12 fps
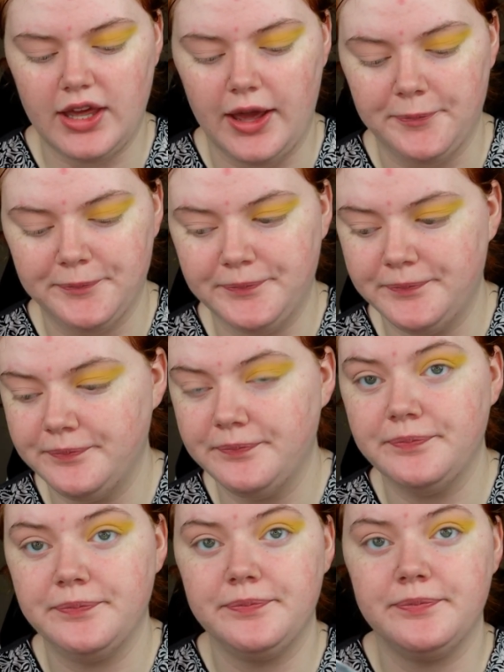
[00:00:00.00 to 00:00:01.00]
Okay.
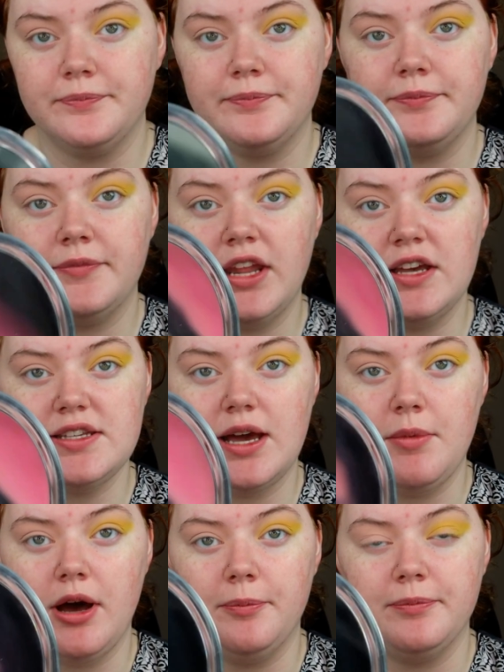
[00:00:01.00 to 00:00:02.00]
How's
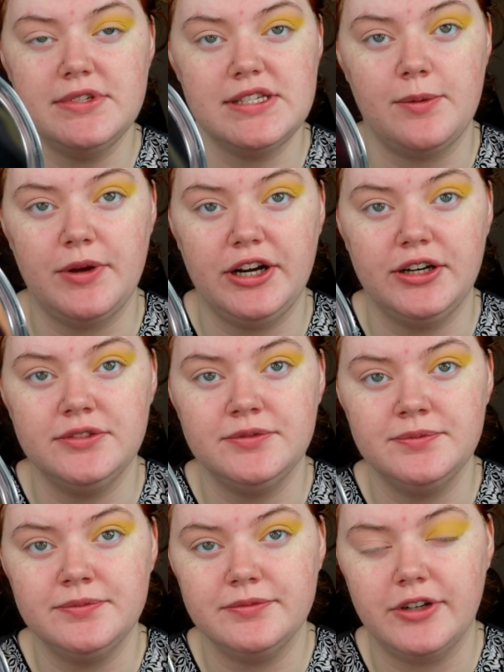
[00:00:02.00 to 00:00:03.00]
that, Mom? Is that better?
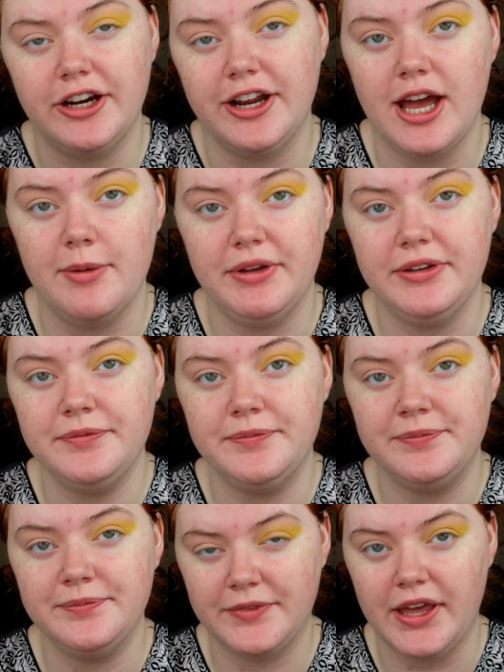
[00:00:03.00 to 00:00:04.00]
Are you happy?
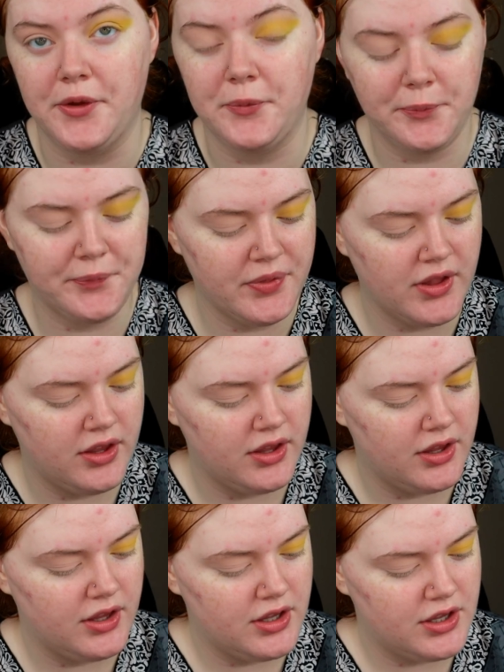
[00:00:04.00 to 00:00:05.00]
Okay.
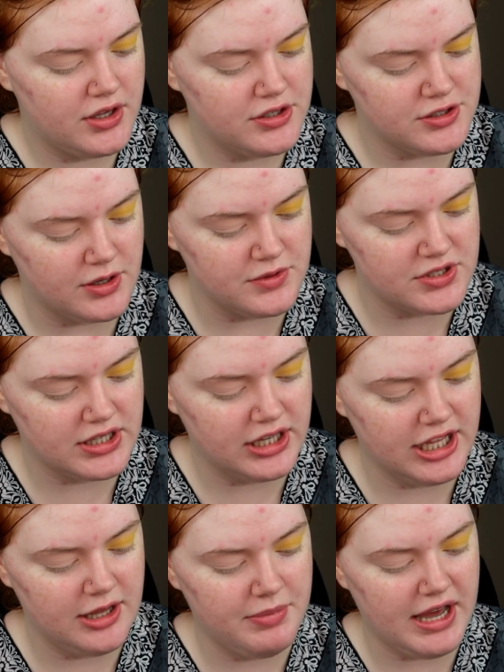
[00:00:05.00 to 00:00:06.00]
So I'm just
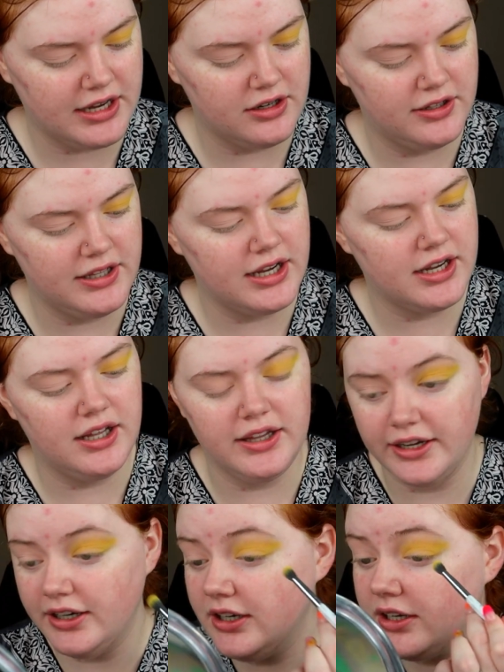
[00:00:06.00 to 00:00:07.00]
gonna keep packing on that
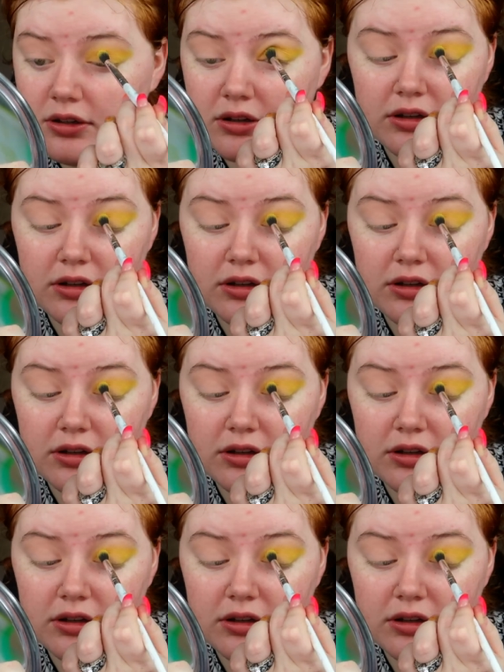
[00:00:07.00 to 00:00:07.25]
color.